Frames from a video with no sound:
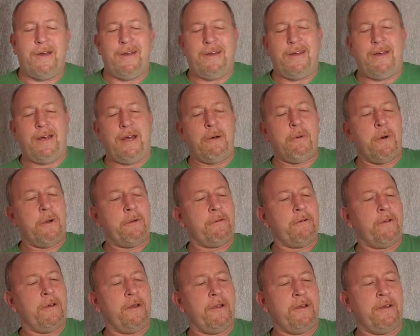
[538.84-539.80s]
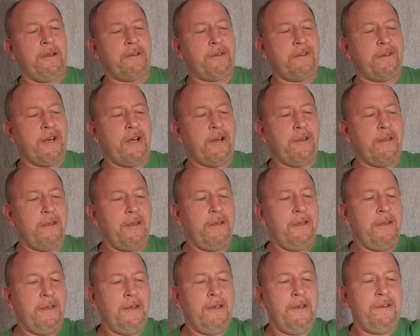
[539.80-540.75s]
I won't really necessarily
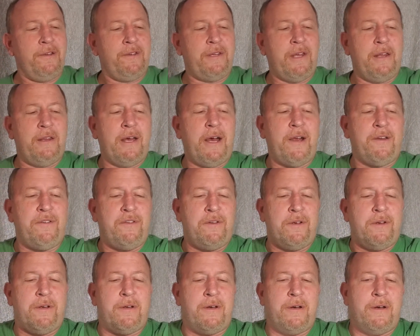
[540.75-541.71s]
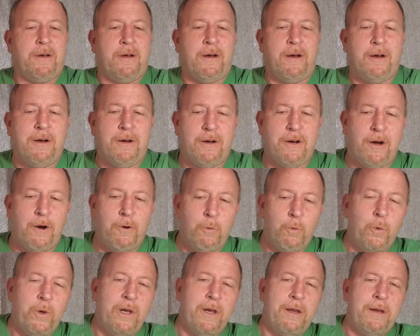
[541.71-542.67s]
say that's a
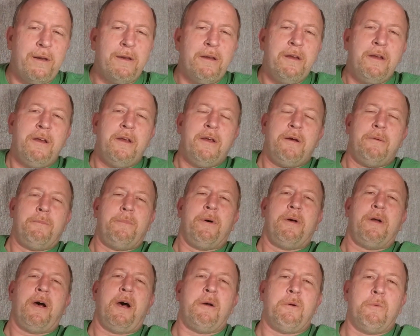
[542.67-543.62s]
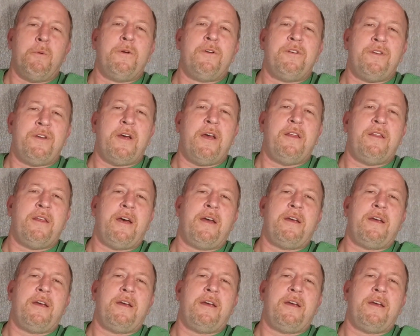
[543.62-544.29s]
win, but I would say that